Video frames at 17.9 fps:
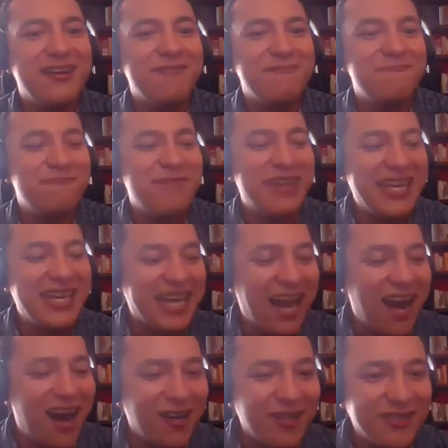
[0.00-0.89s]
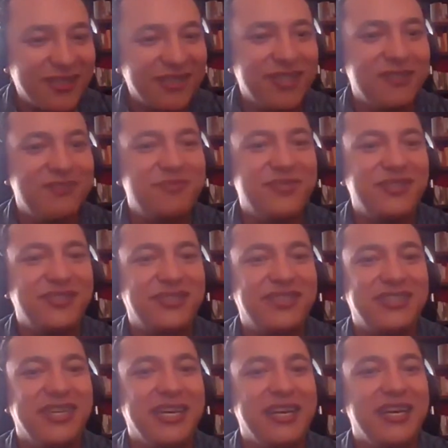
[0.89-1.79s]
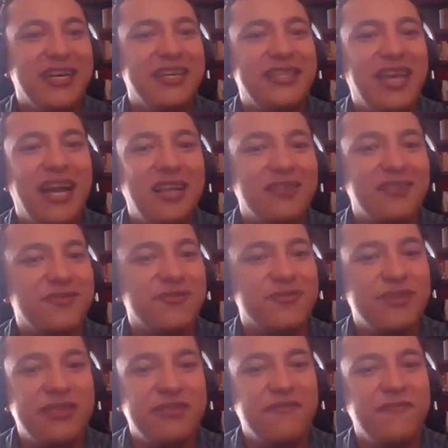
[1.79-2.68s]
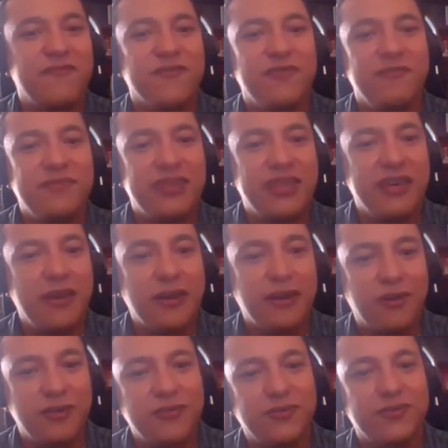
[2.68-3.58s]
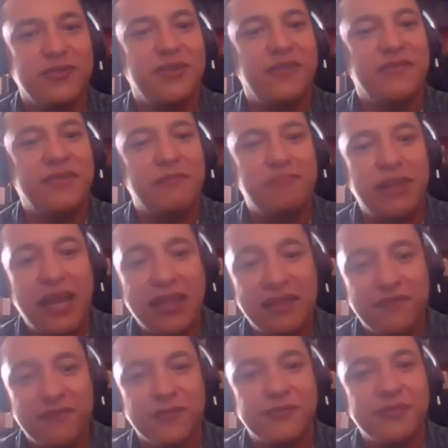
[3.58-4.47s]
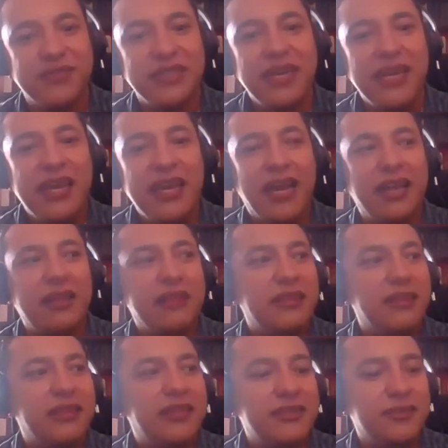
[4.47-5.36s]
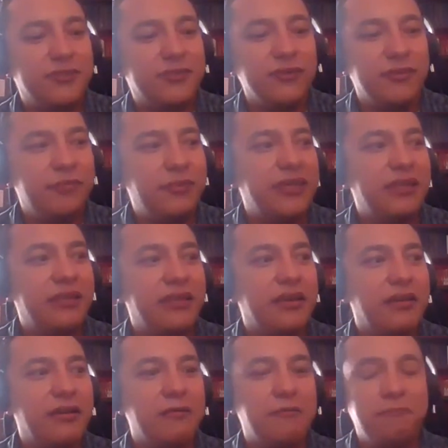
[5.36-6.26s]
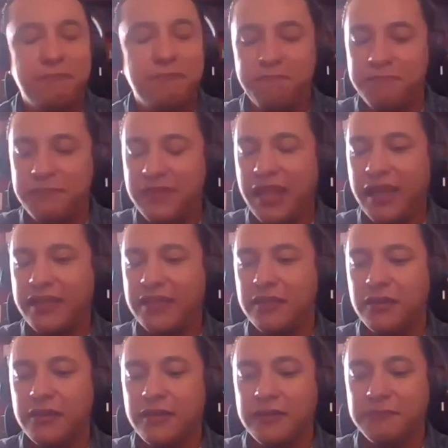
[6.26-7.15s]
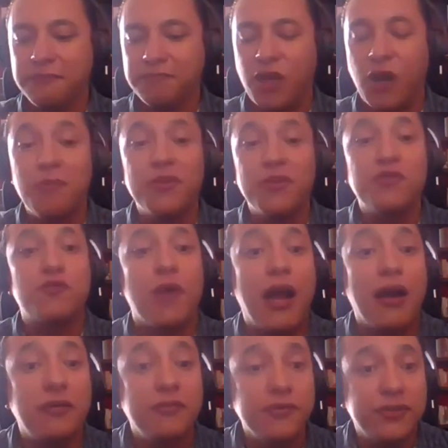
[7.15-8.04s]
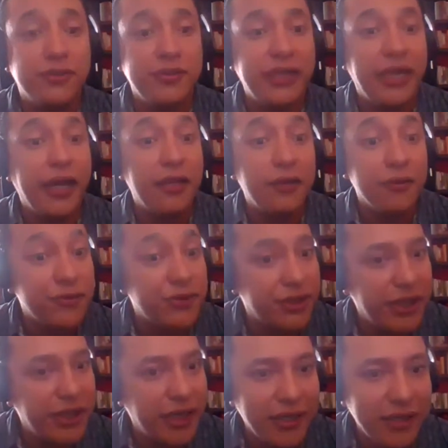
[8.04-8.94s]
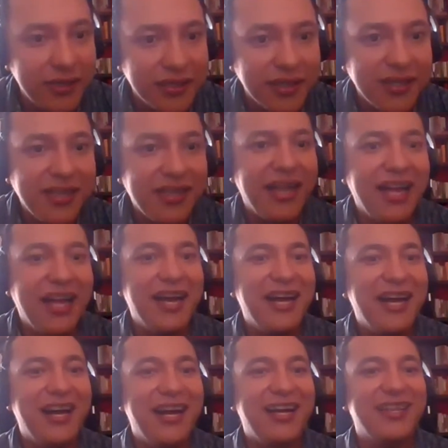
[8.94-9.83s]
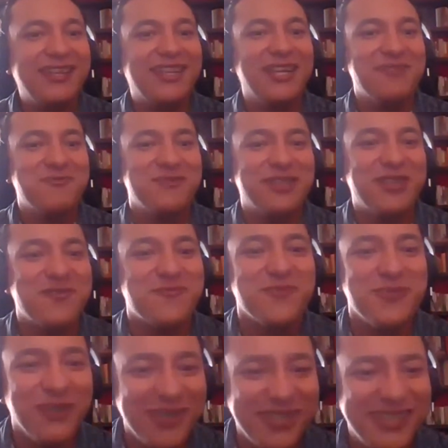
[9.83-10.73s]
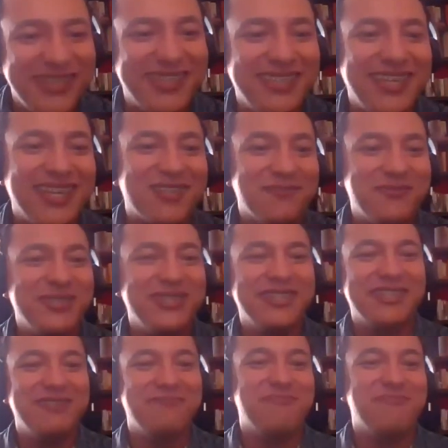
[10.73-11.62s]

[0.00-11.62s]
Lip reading: make autonomous the algorithm from the control of the platforms? And this could be the common ground to negotiate the rules that will